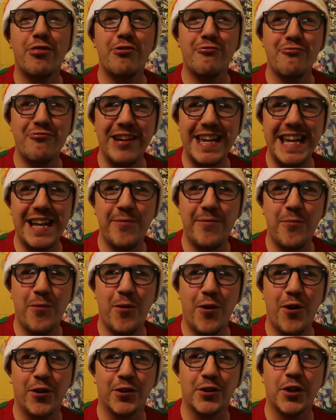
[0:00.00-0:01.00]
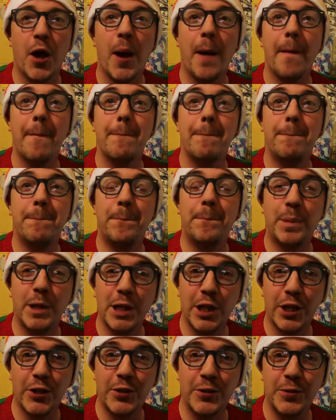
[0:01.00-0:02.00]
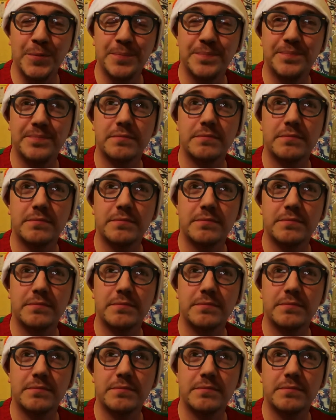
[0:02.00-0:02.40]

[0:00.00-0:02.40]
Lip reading: Three in one. Blue.